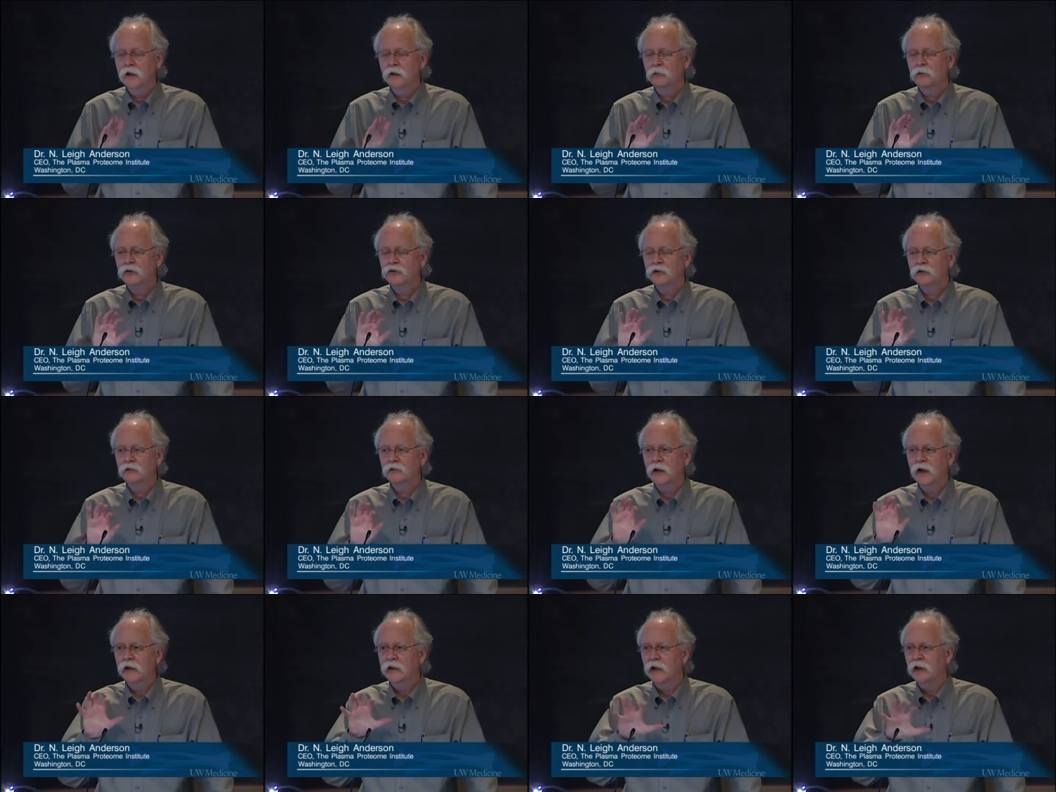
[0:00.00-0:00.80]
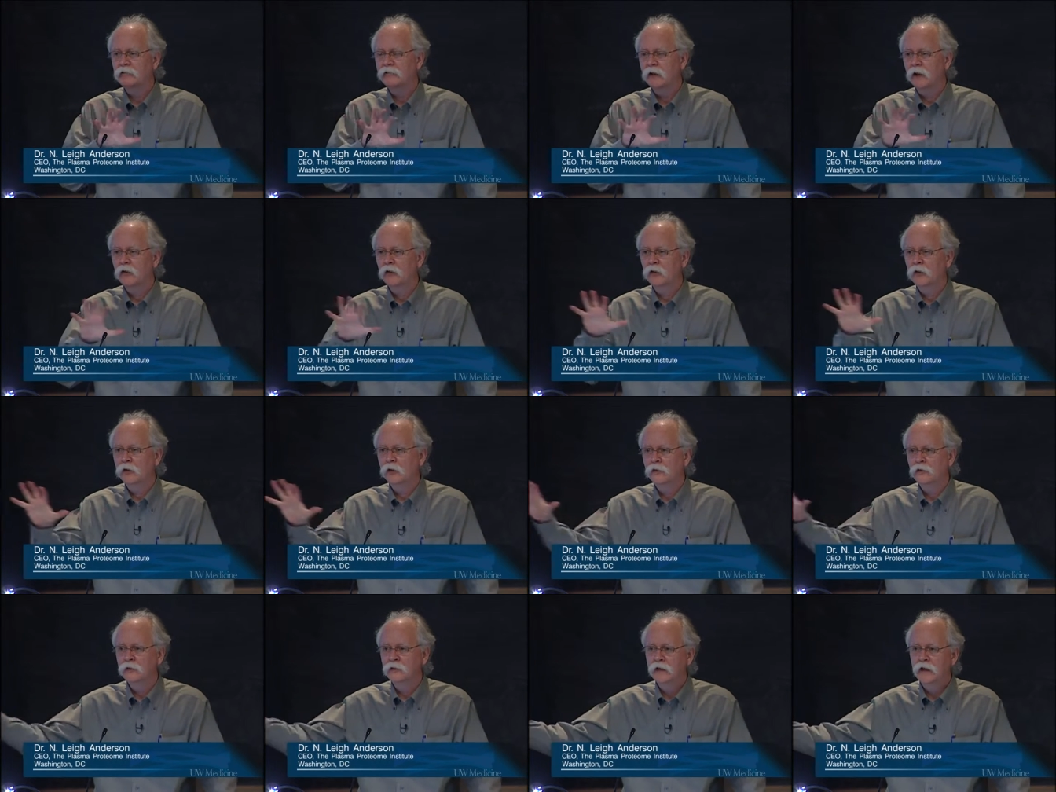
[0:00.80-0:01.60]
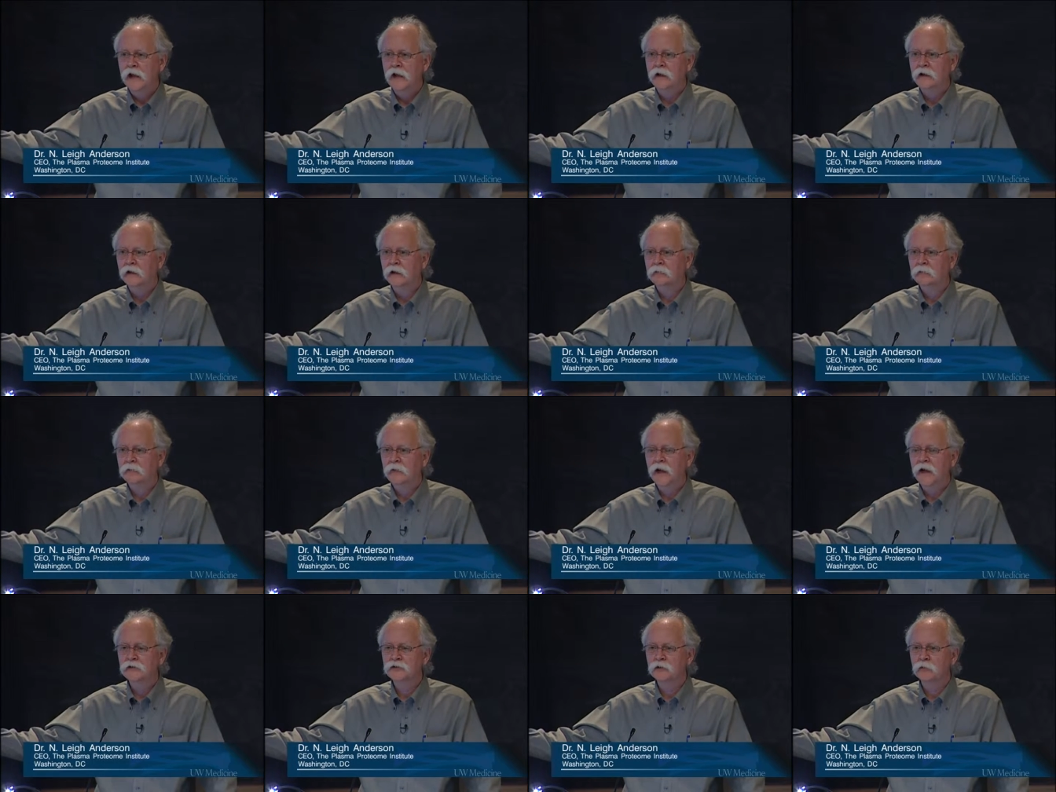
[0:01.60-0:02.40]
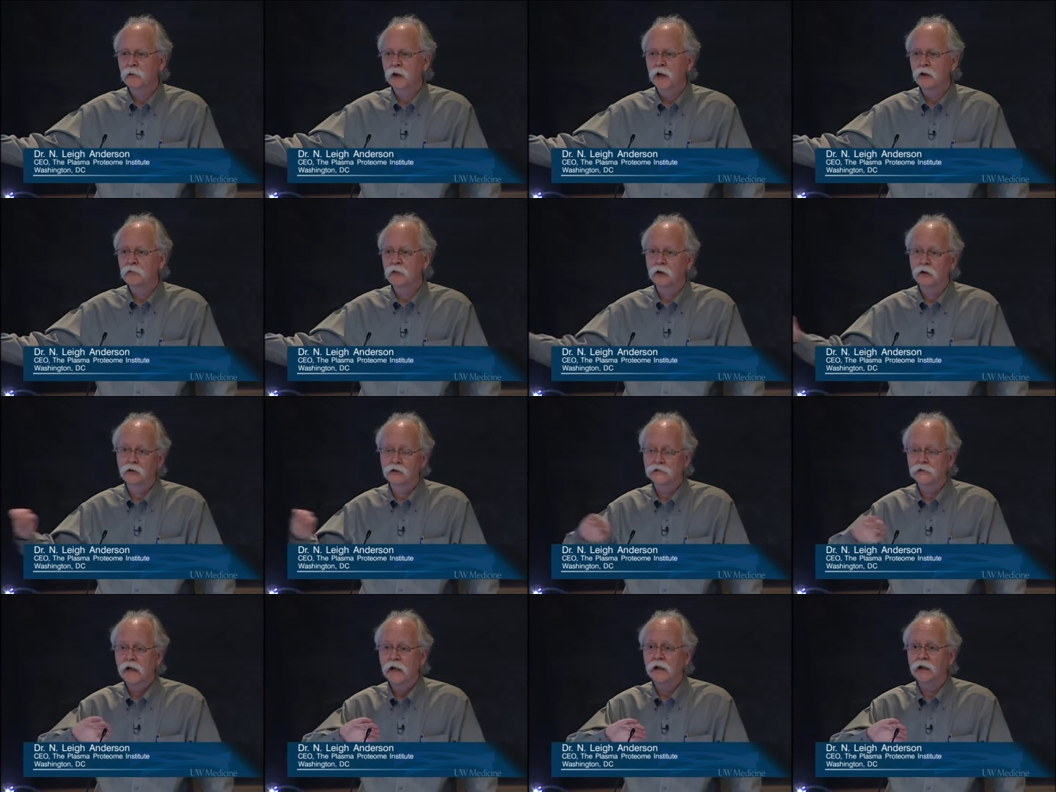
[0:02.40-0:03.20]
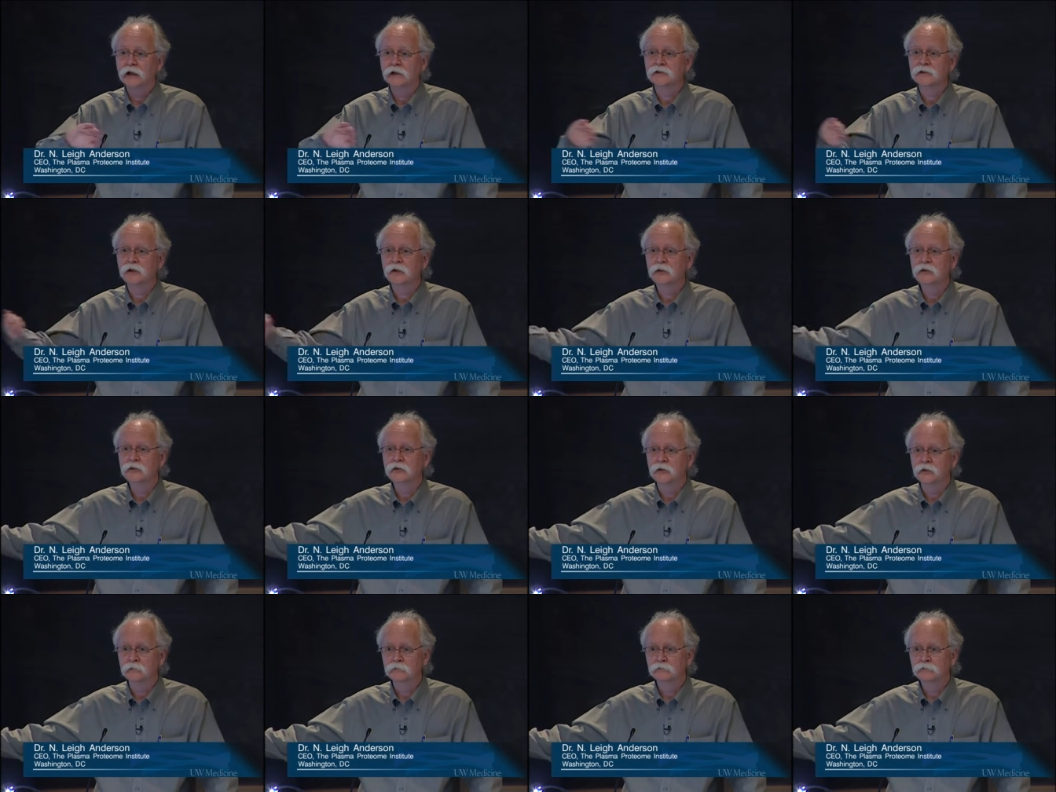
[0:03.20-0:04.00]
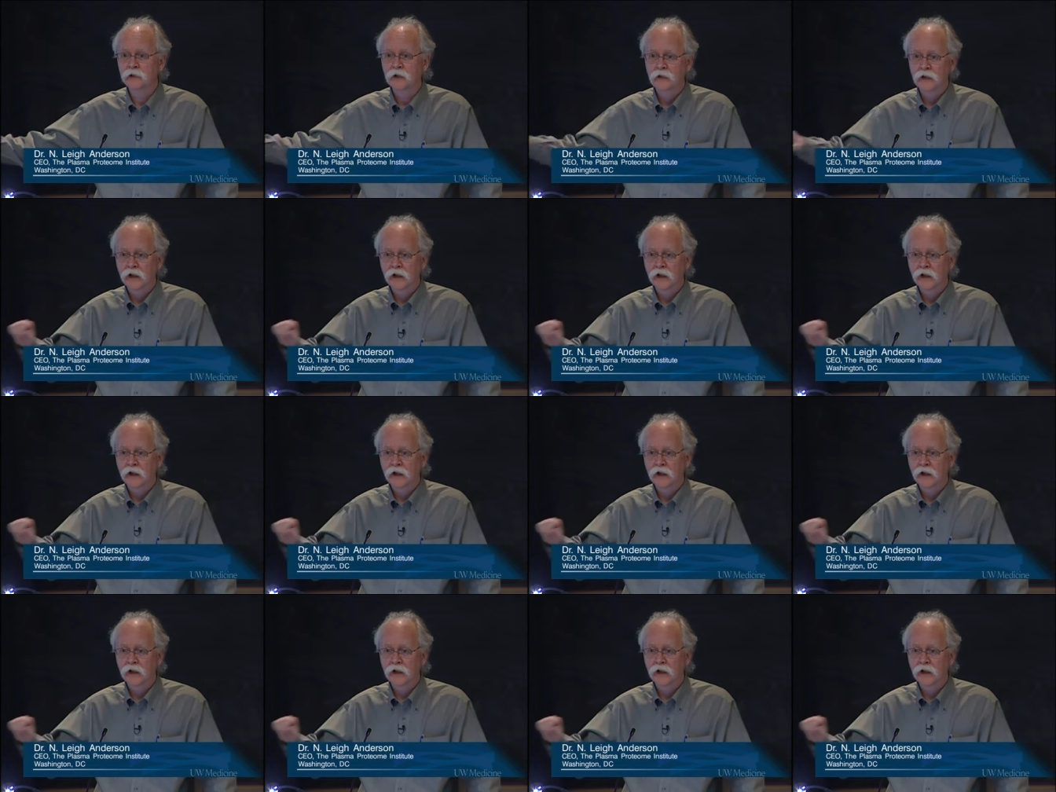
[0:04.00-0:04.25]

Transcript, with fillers: we should identify all the candidate cancer biomarkers and exclude them